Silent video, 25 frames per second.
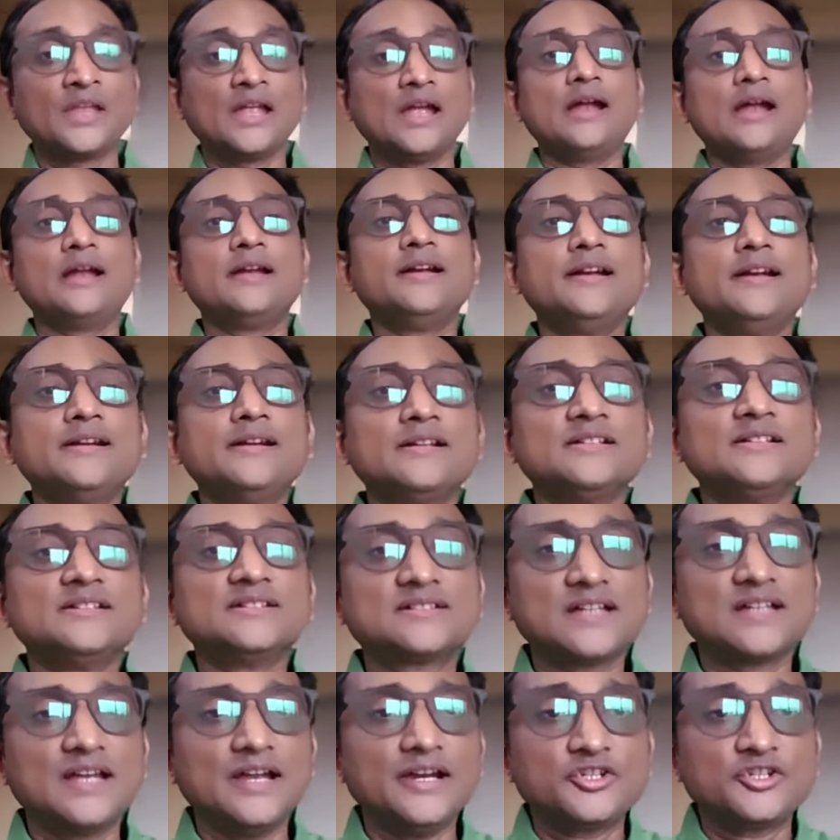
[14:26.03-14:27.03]
and it
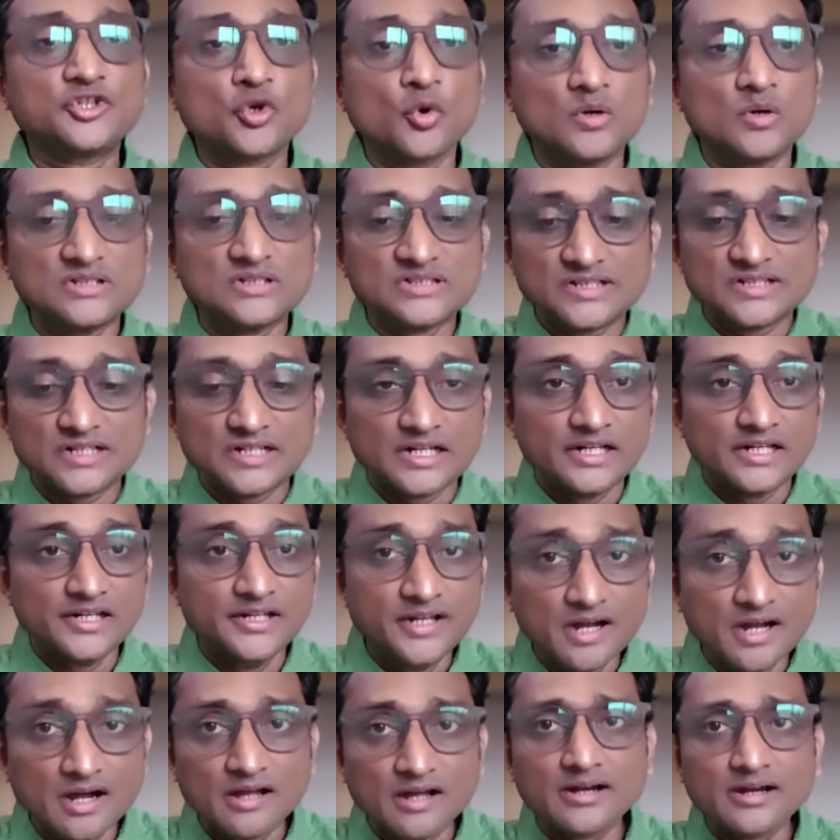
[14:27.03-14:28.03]
is it shows
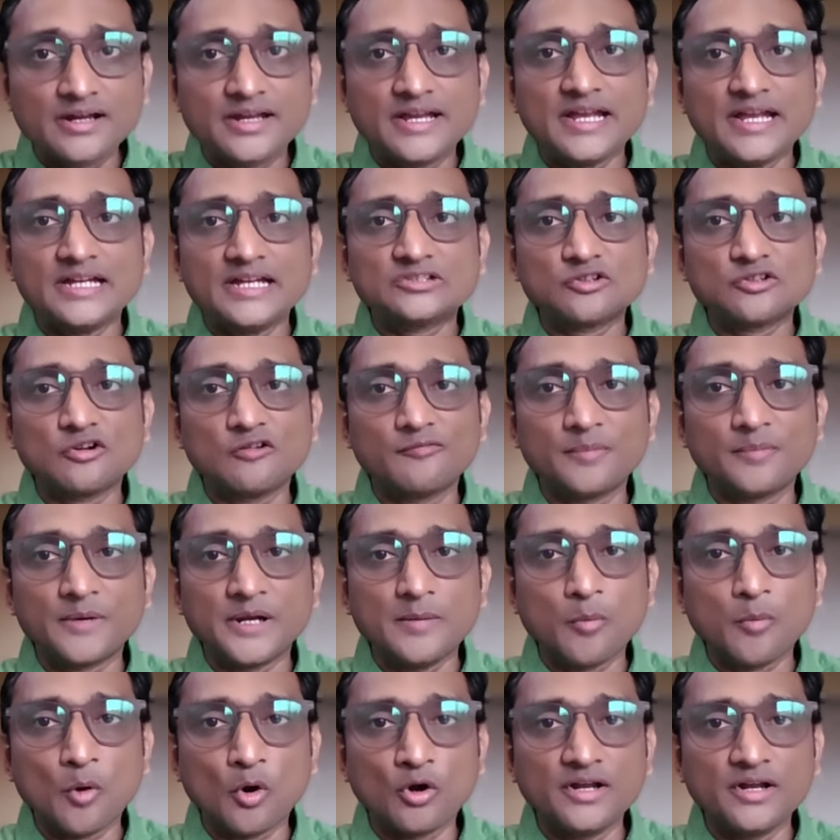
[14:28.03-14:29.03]
clear case of
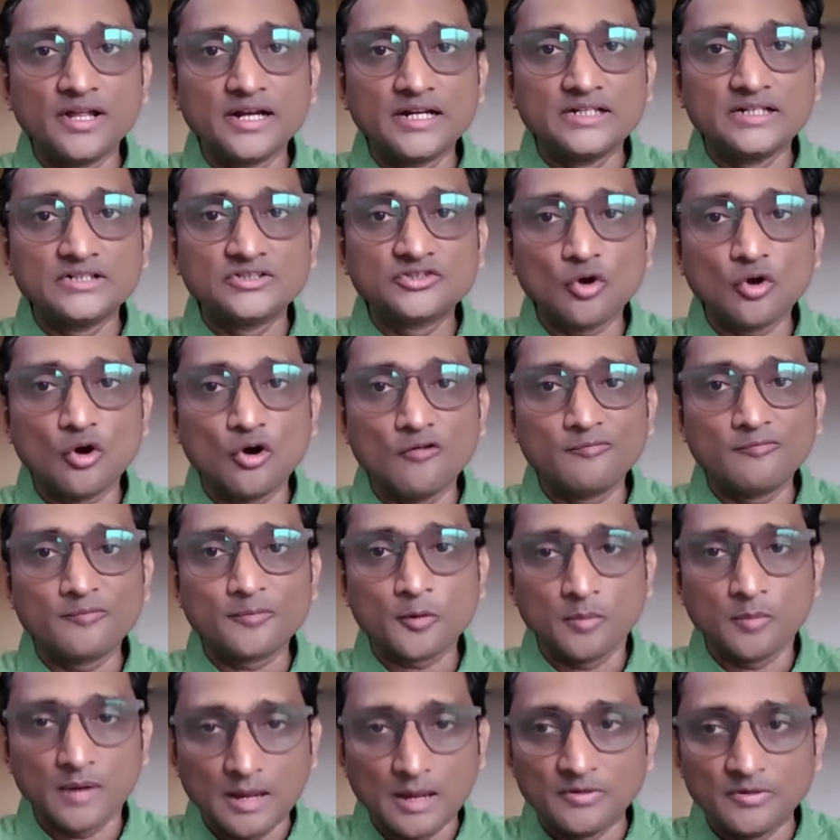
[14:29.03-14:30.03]
preponderance of
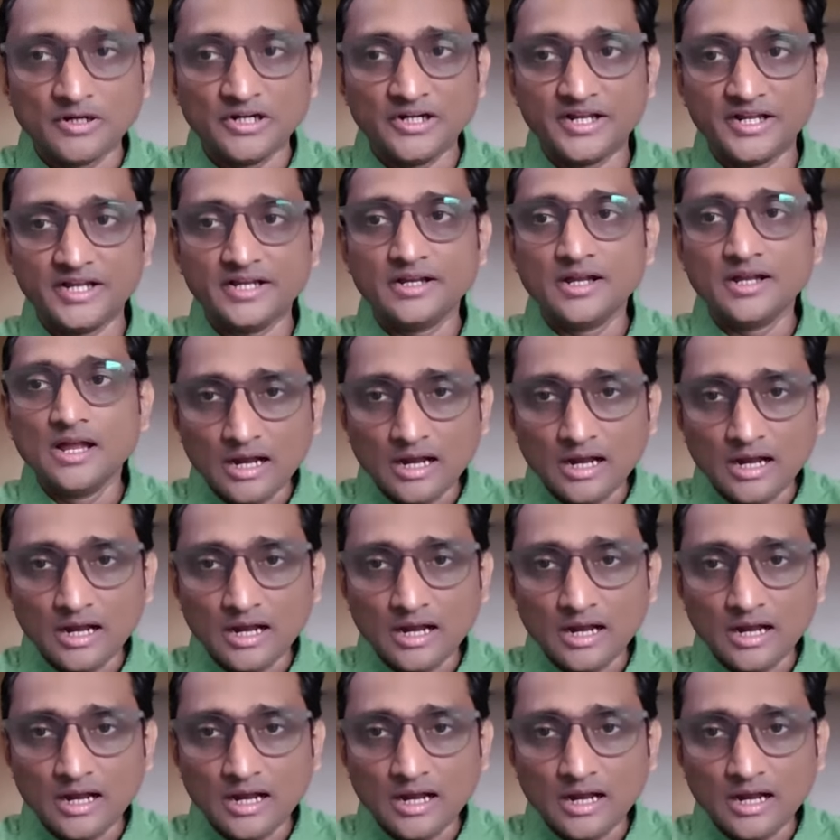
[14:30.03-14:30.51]
probability